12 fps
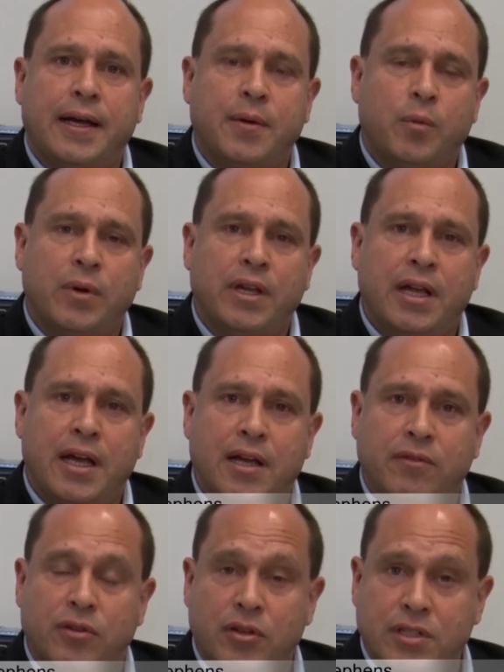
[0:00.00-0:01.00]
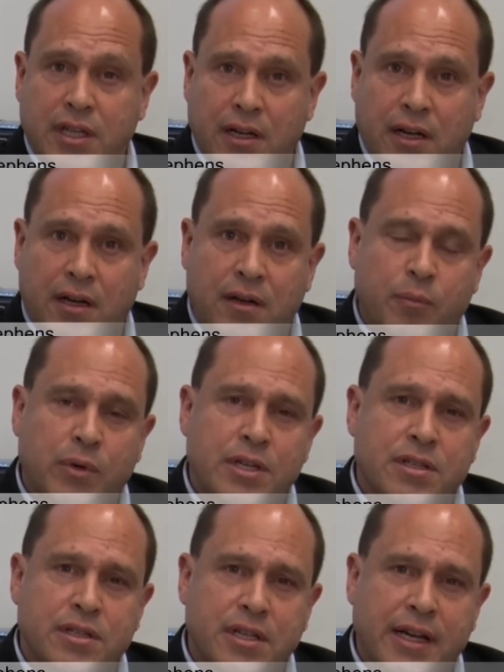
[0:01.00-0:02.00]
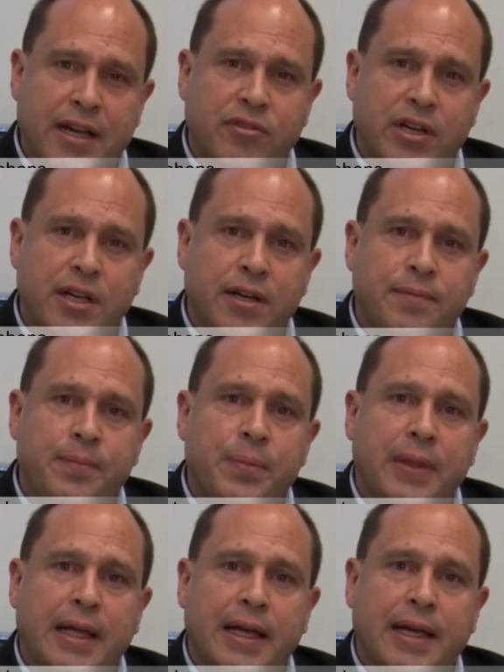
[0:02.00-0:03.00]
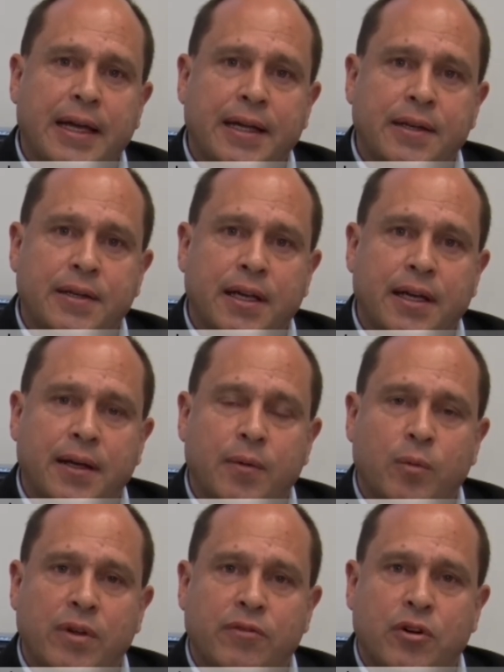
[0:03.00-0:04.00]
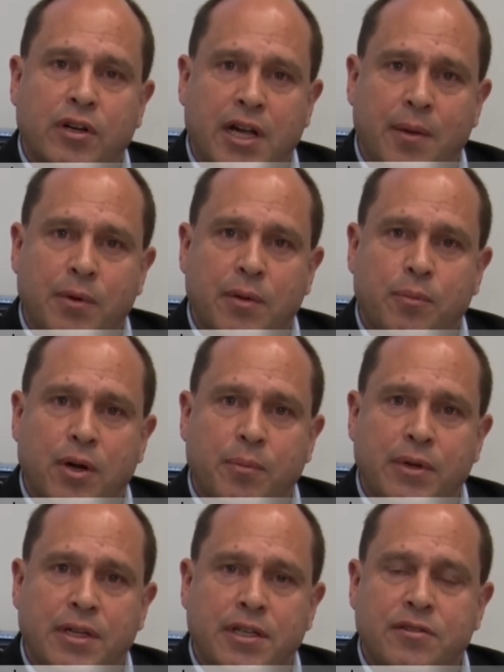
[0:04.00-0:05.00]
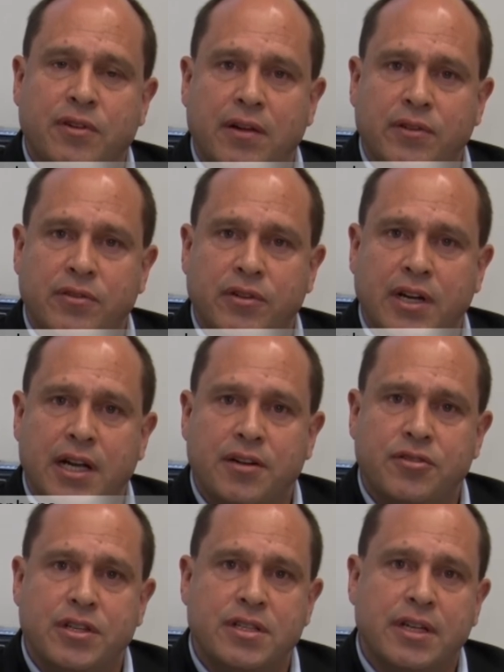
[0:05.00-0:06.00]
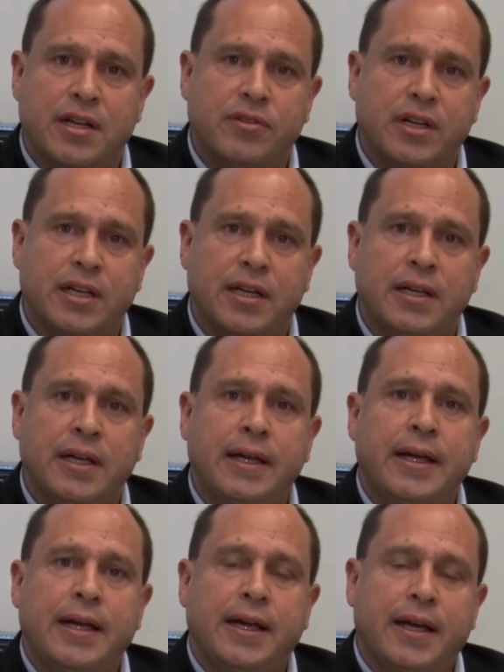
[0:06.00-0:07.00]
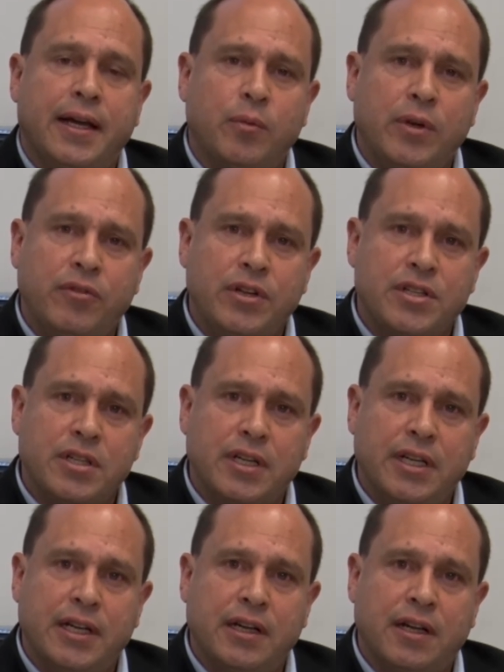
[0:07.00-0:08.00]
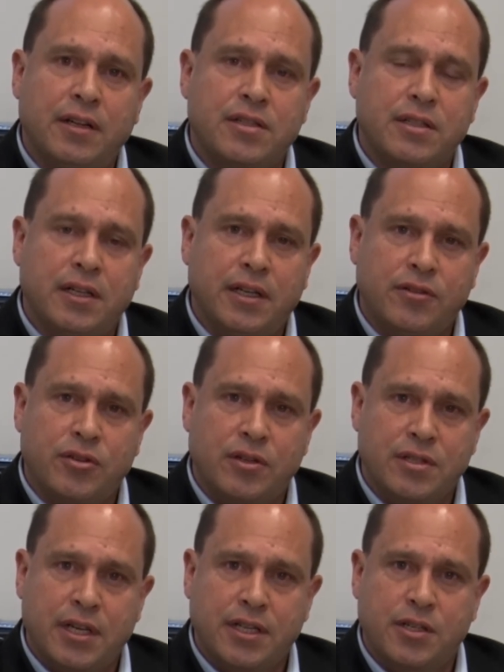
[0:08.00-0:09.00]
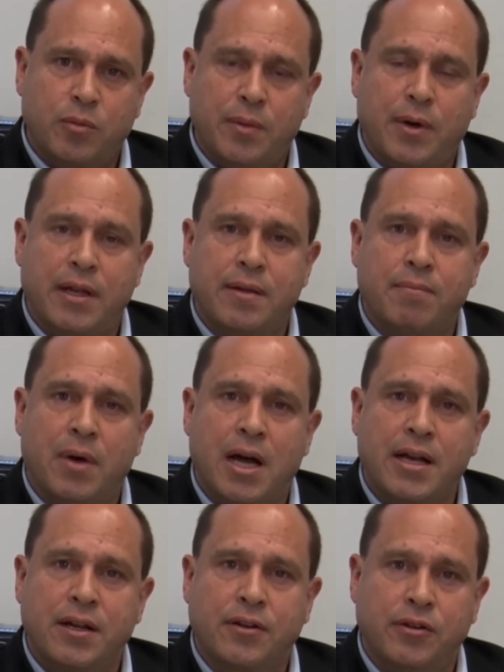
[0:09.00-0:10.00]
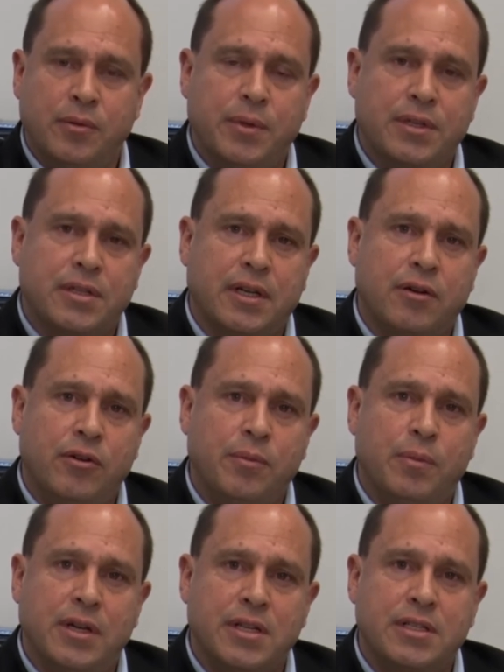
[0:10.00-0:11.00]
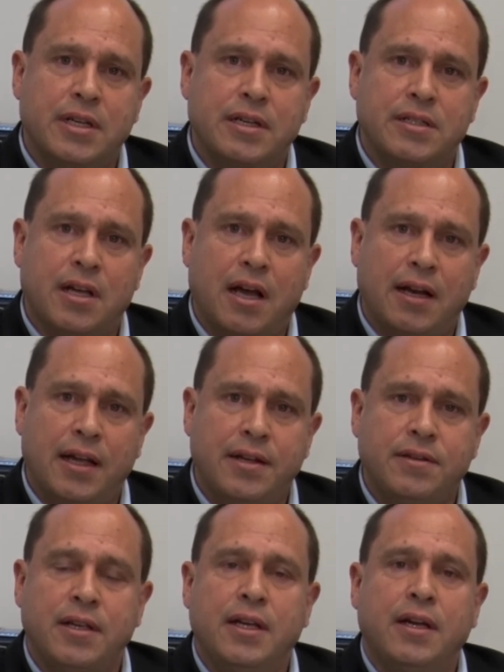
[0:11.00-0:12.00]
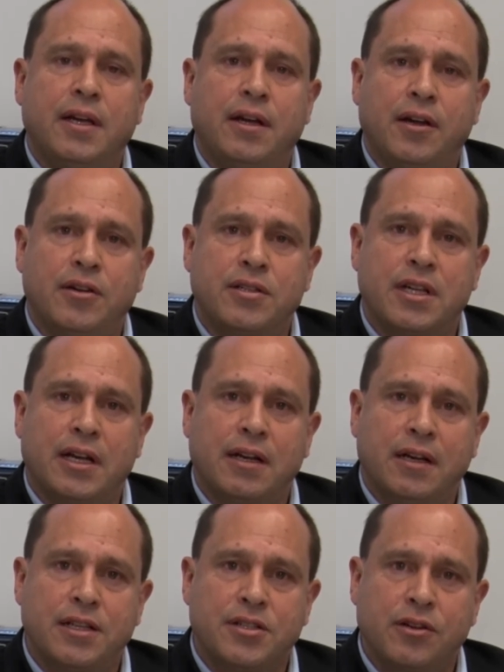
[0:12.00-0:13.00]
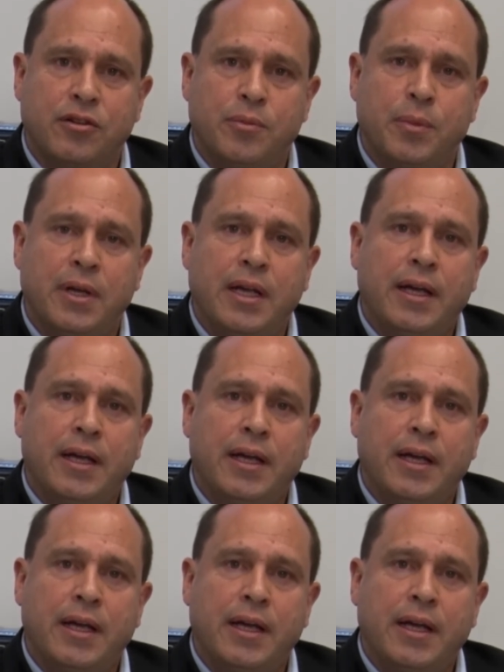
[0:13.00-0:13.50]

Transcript: we have looked at our presence in Africa, and we've got a couple of properties, 5 different countries in Africa. And we recently announced a transaction whereby the Minor Group, it's a group listed in Thailand, a hotel and leisure group